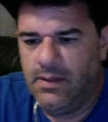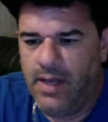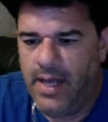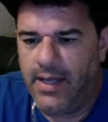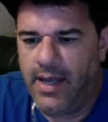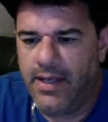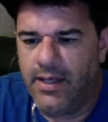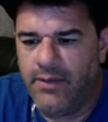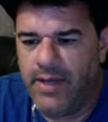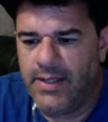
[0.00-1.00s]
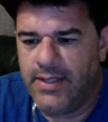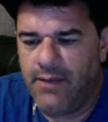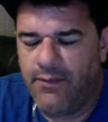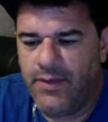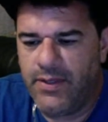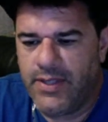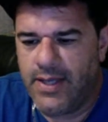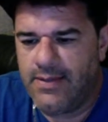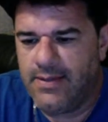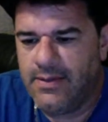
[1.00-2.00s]
I can arrange that for you,
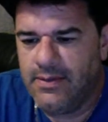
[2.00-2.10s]
Jesse.